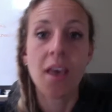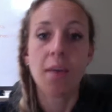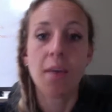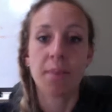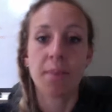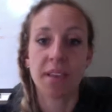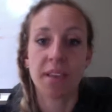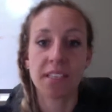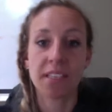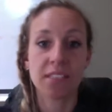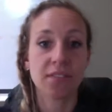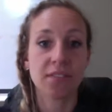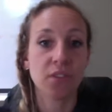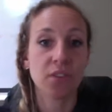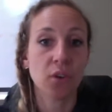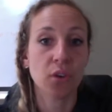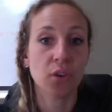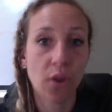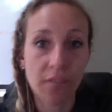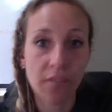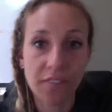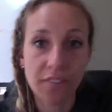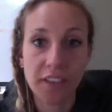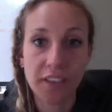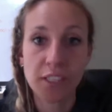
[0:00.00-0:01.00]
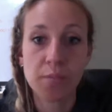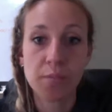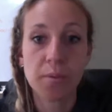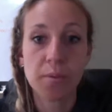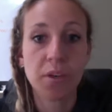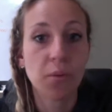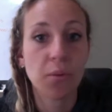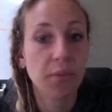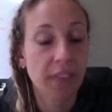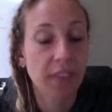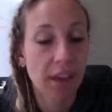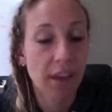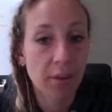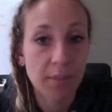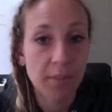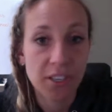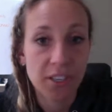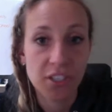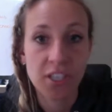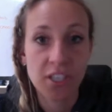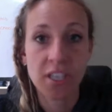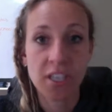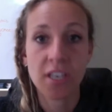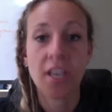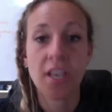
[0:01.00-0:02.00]
because if you go on Facebook without a
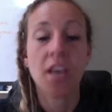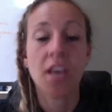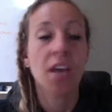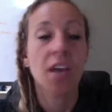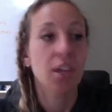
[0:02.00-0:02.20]
mission,